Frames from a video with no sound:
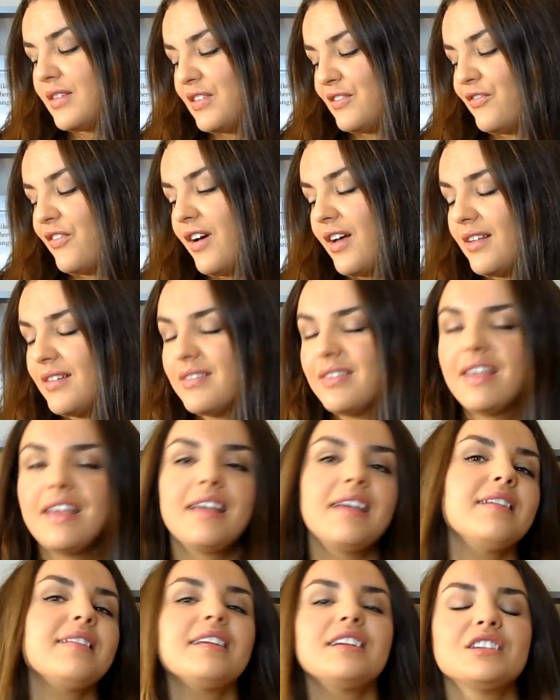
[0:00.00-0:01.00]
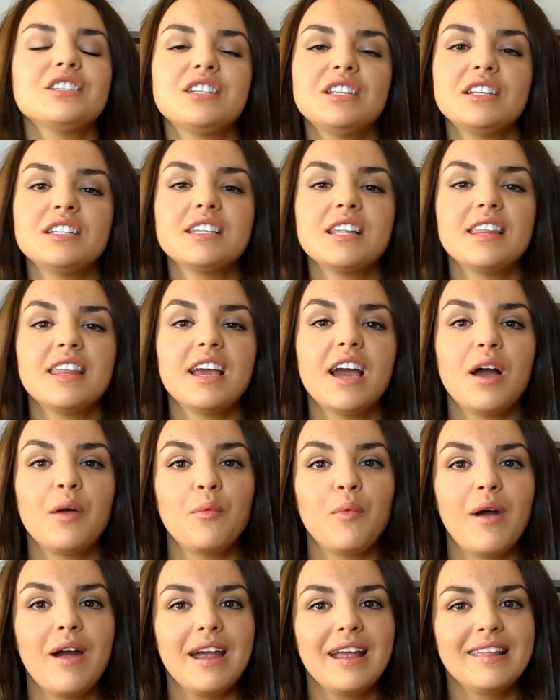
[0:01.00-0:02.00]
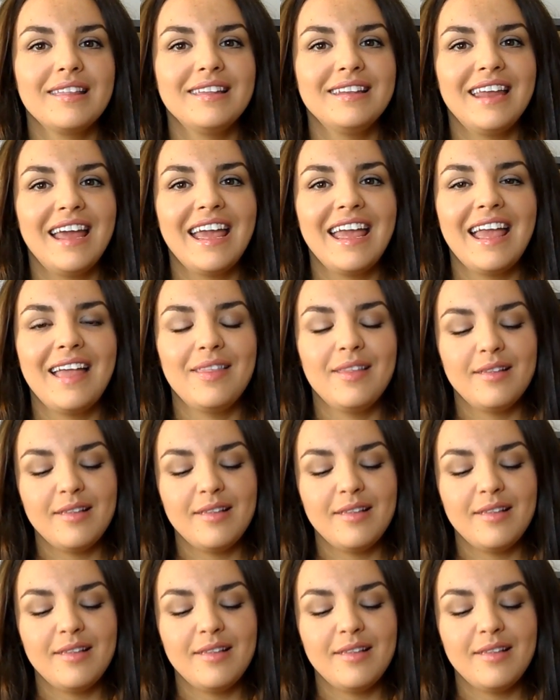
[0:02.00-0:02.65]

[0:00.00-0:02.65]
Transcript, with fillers: So the first thing is actually something I'm wearing today,